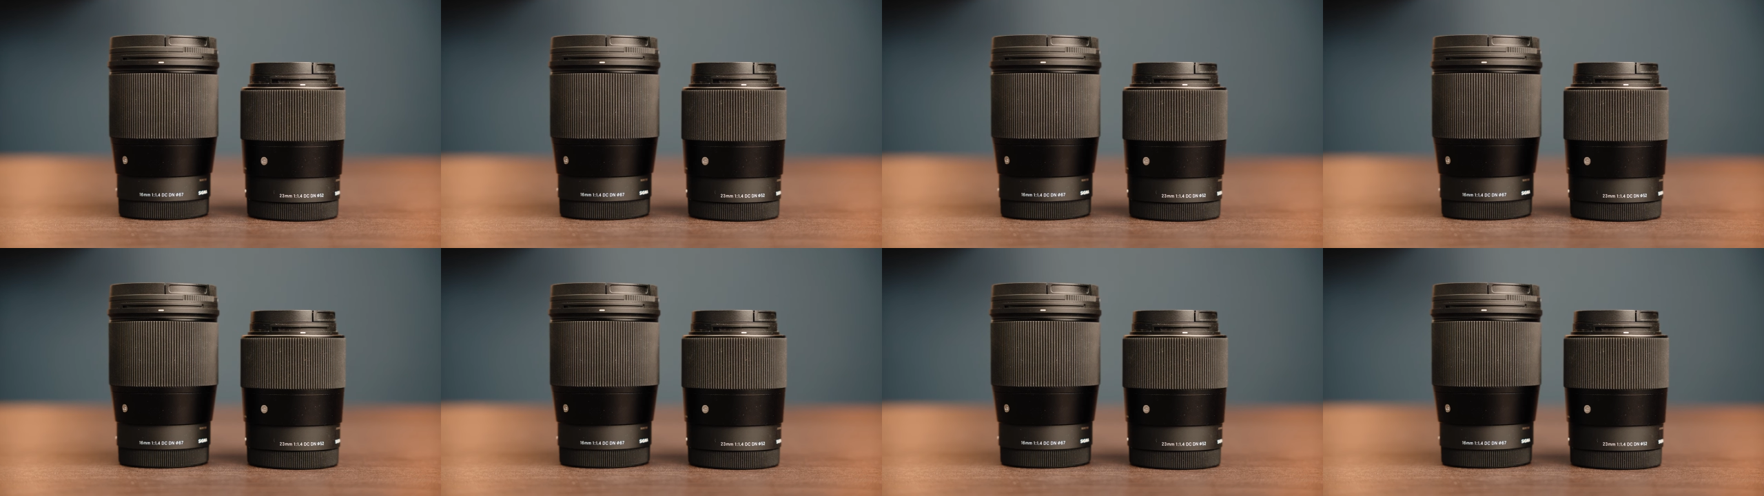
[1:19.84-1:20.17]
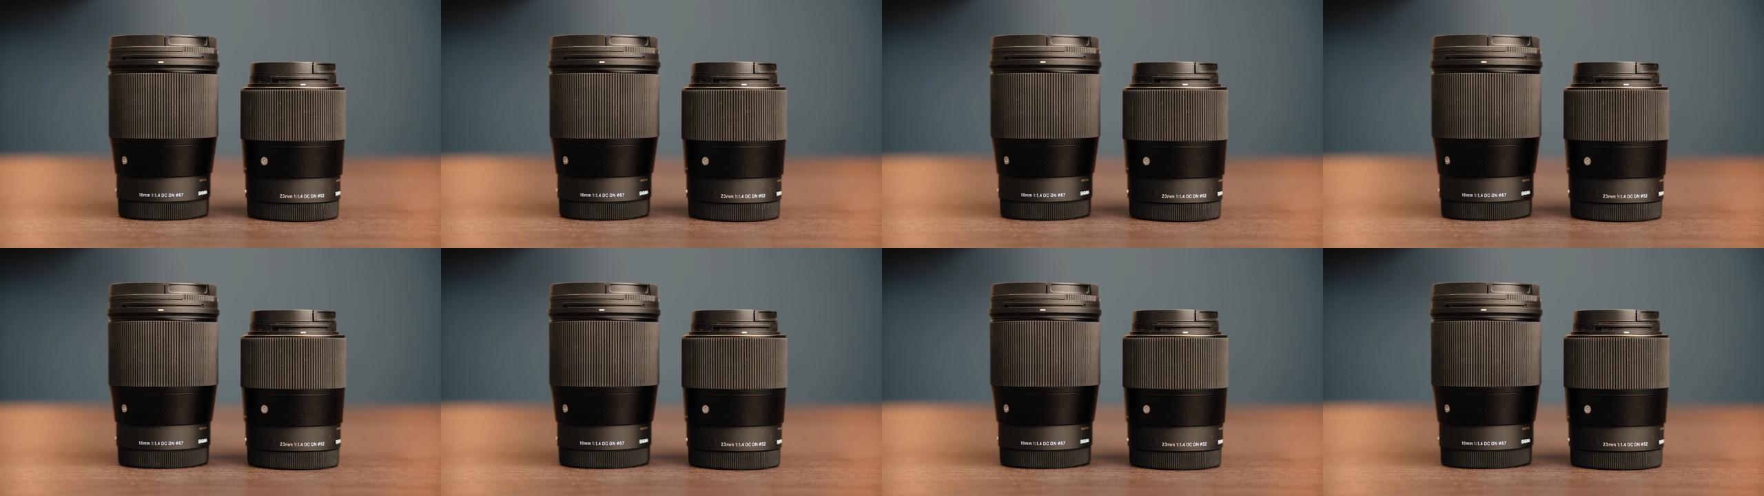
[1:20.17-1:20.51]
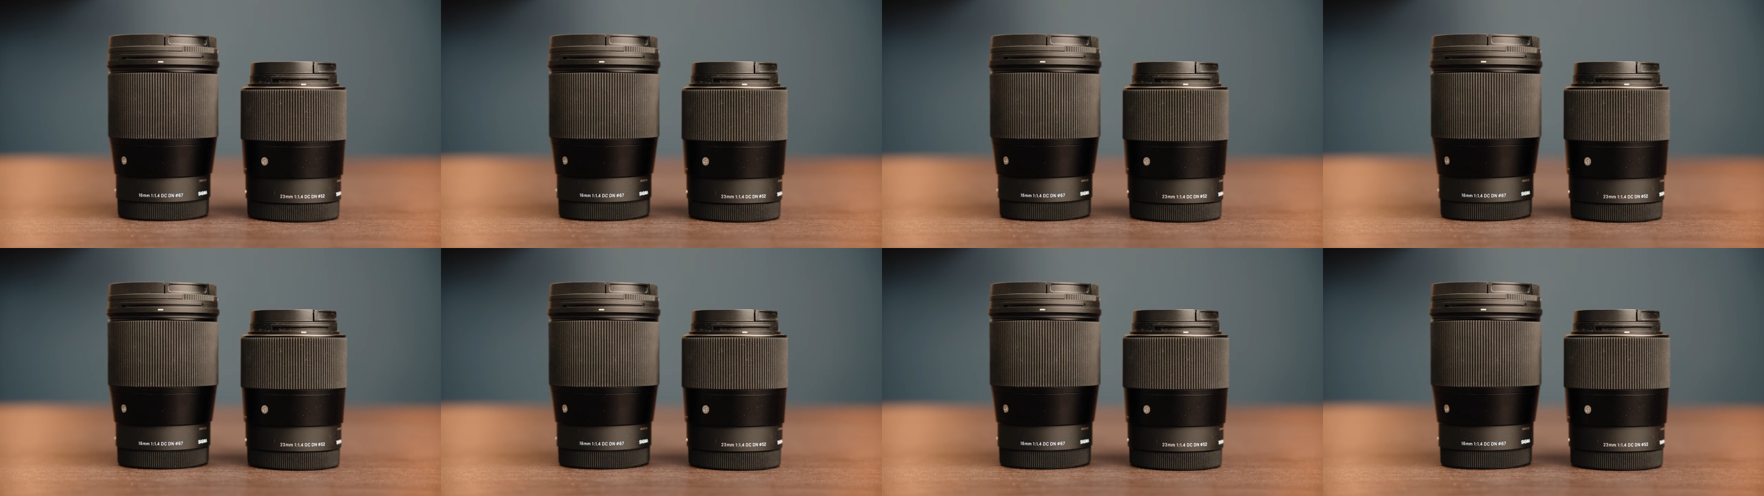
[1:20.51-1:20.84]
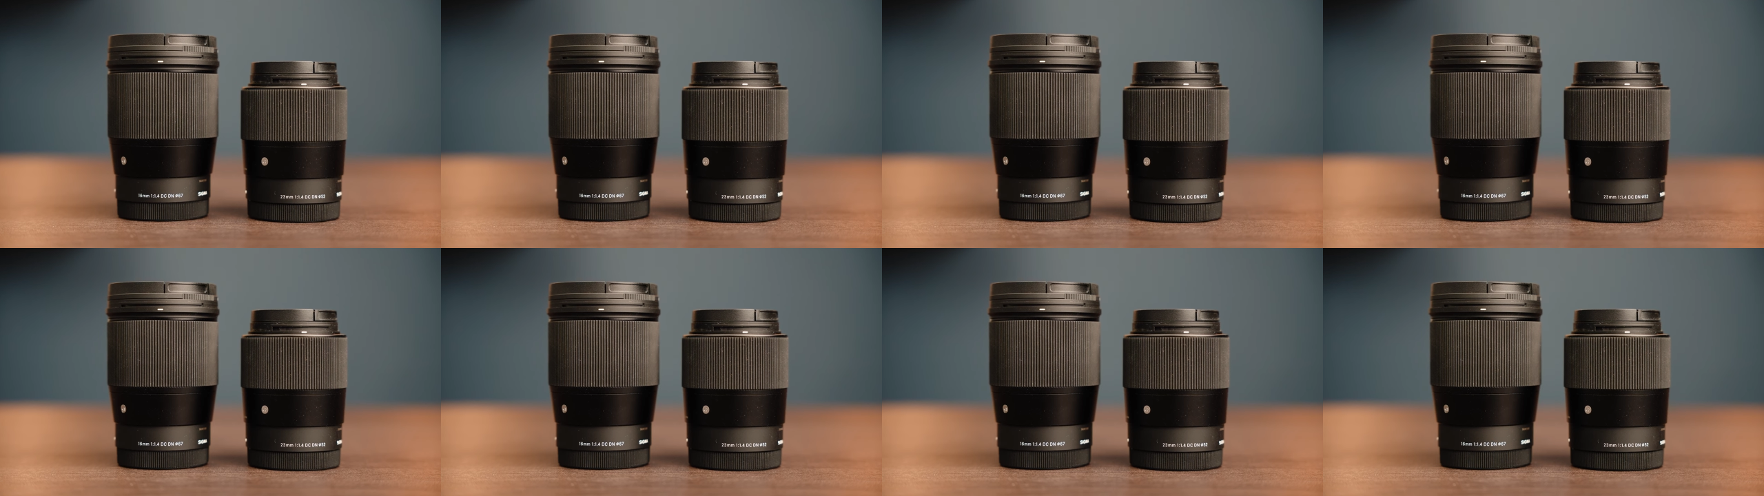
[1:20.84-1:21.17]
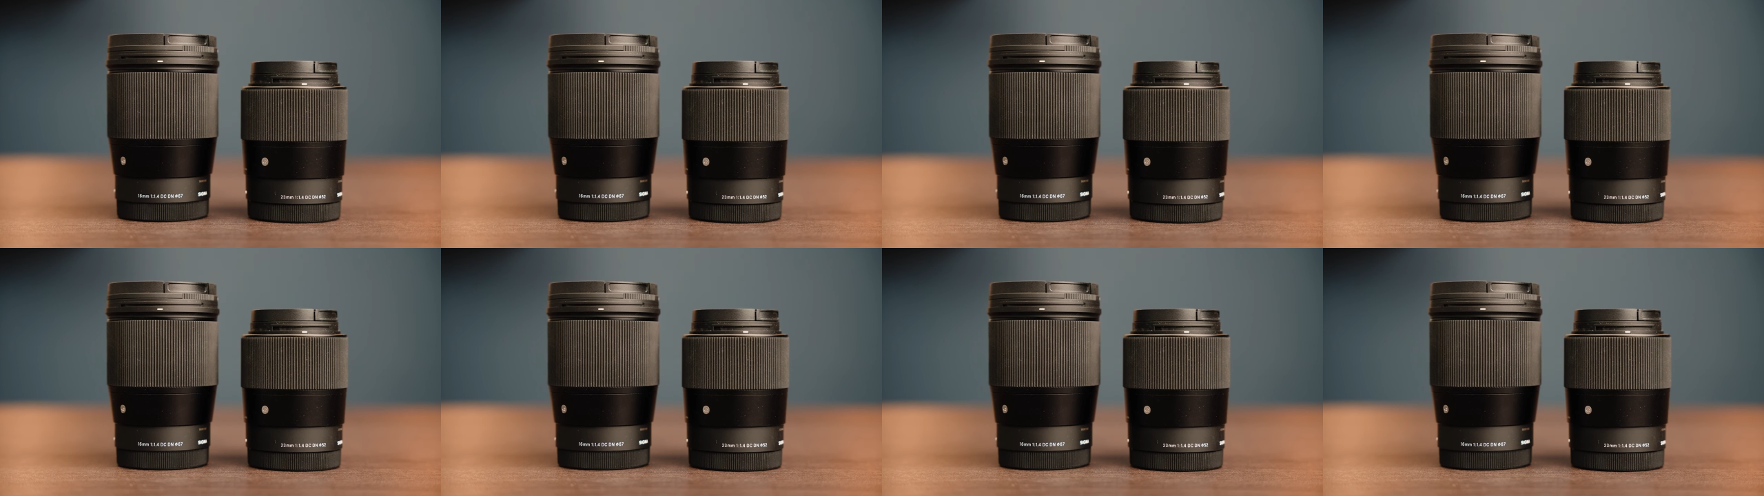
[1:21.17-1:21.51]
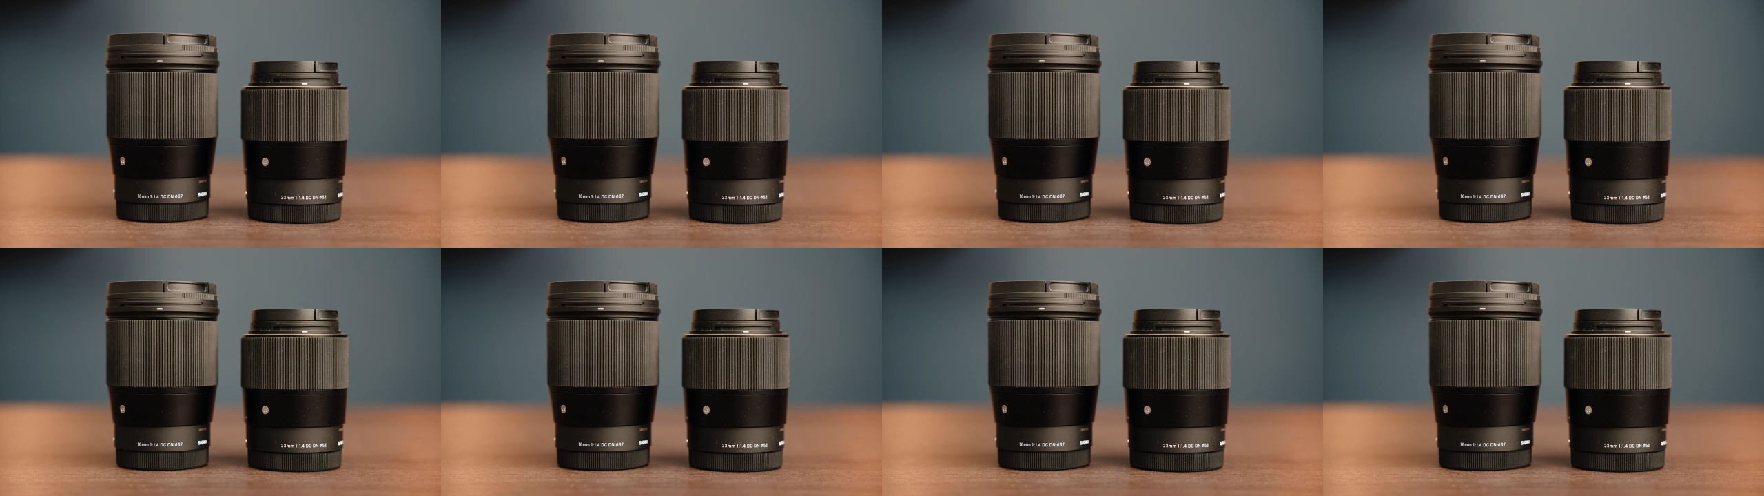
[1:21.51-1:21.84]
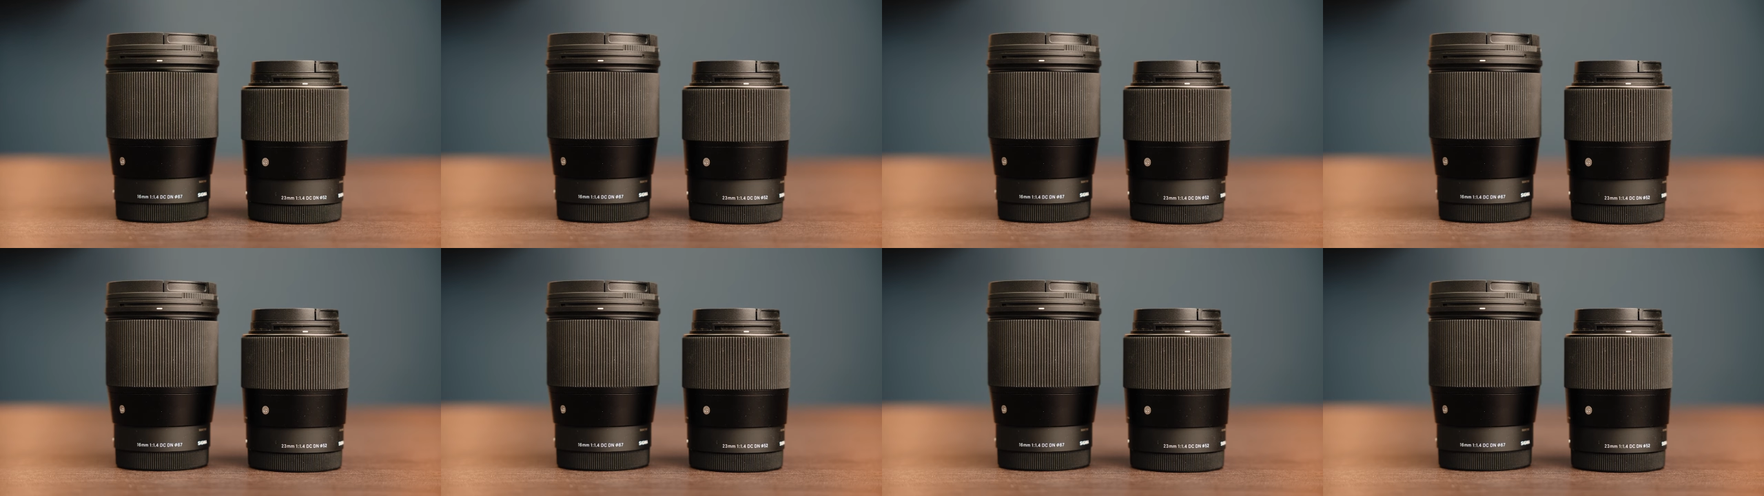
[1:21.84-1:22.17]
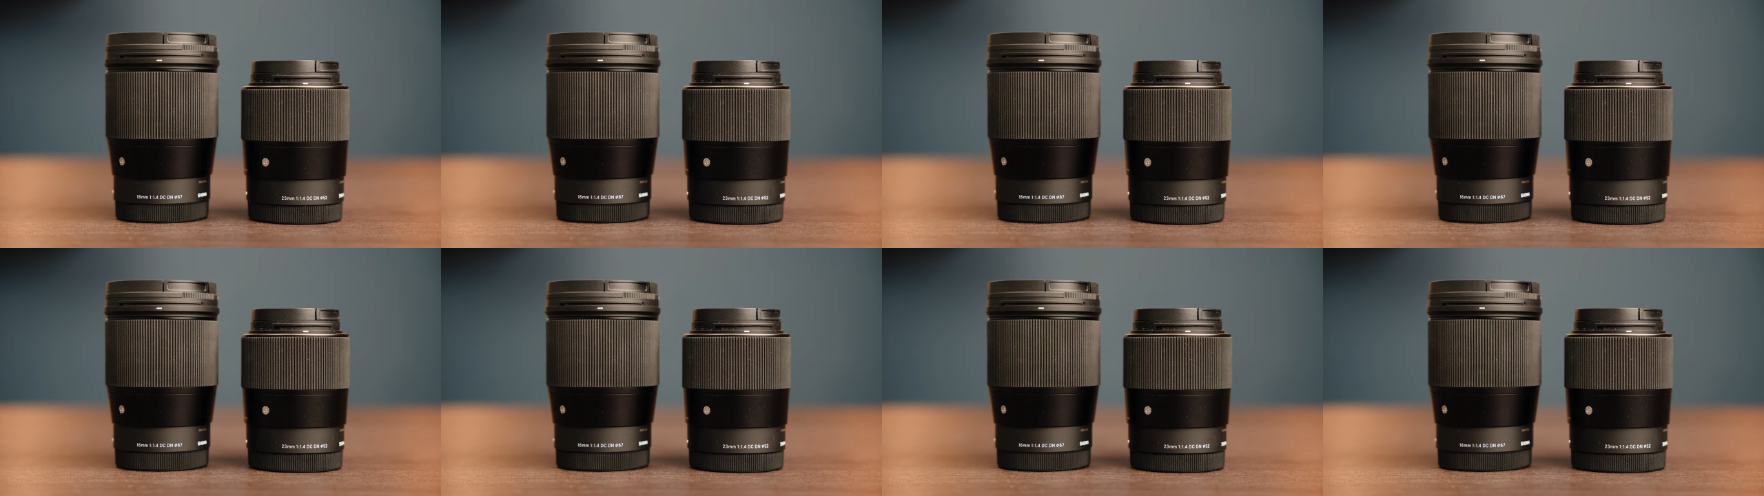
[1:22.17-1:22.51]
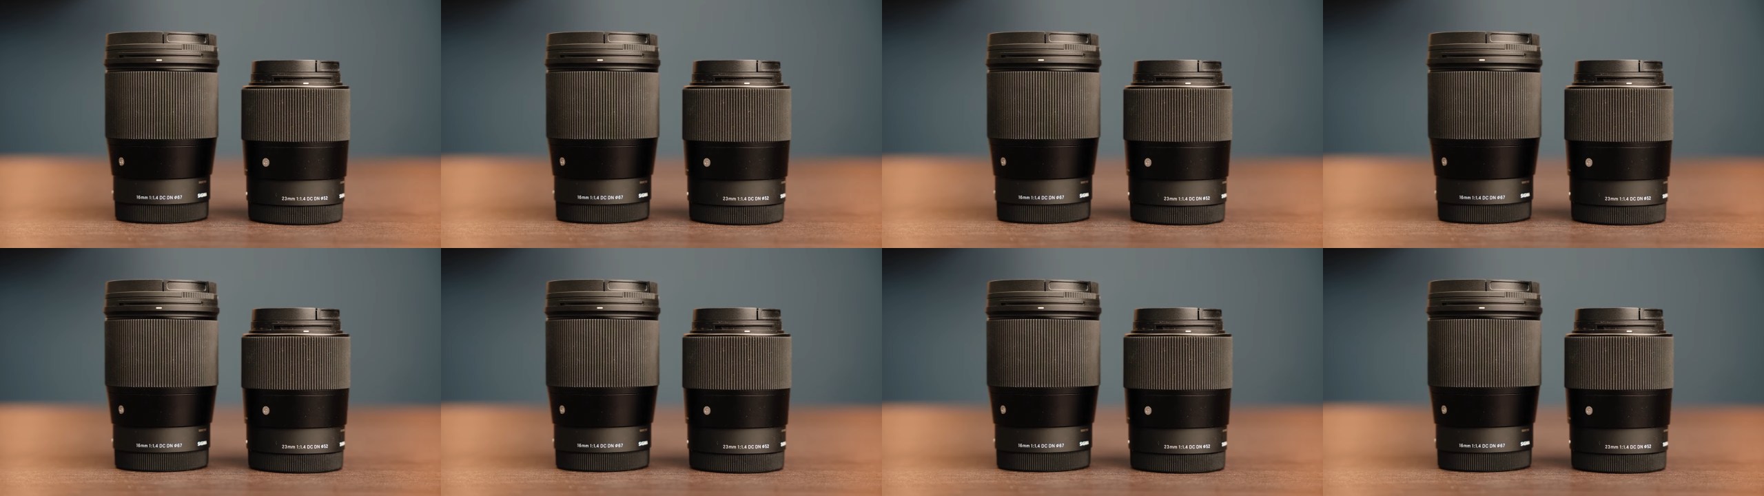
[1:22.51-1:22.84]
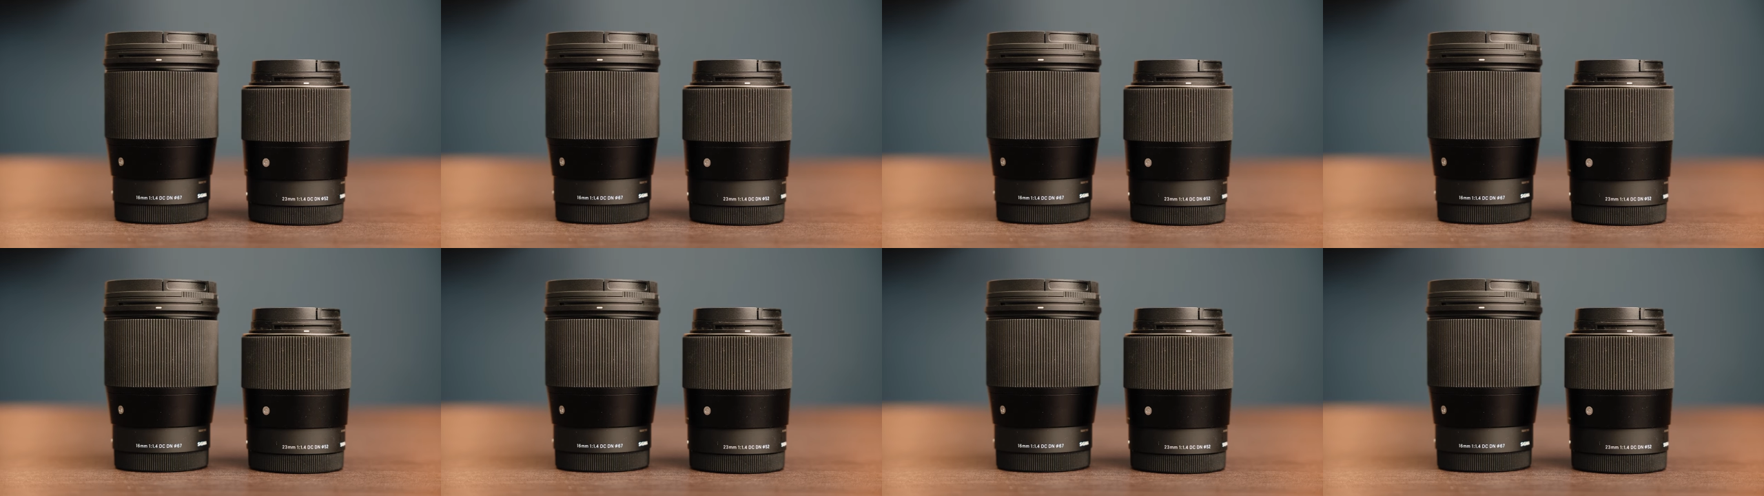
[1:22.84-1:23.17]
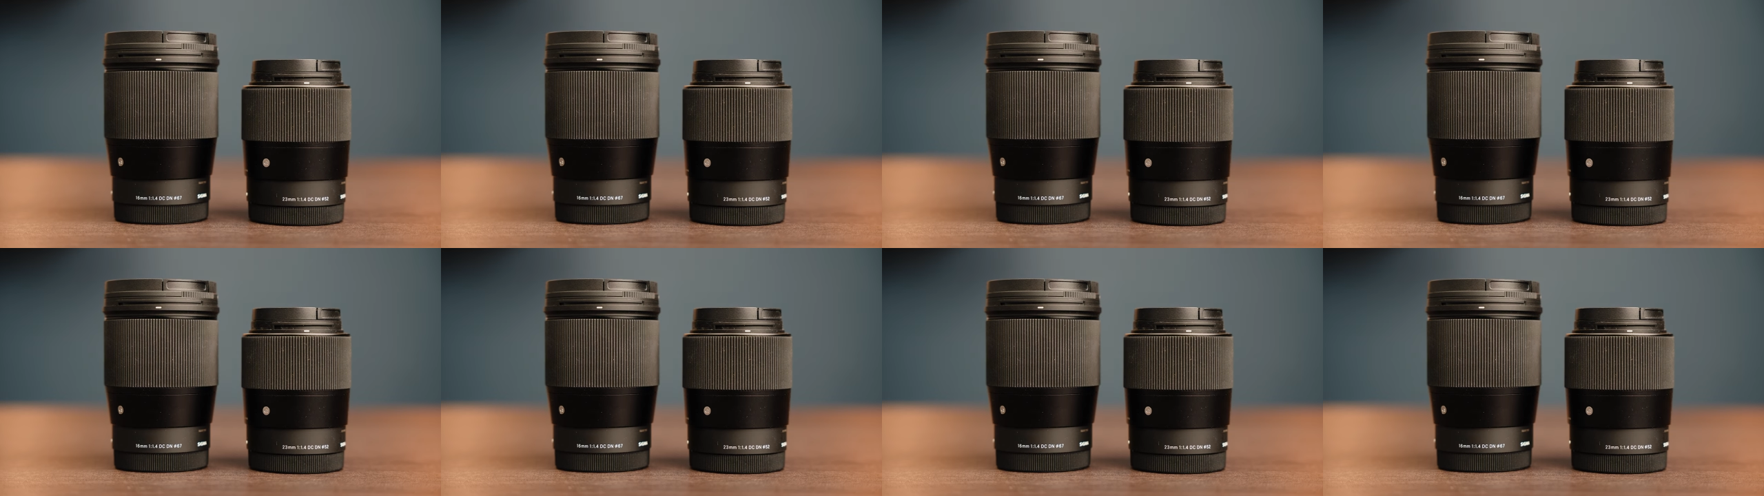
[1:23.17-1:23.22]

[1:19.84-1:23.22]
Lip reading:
Nobody's mouth can be seen.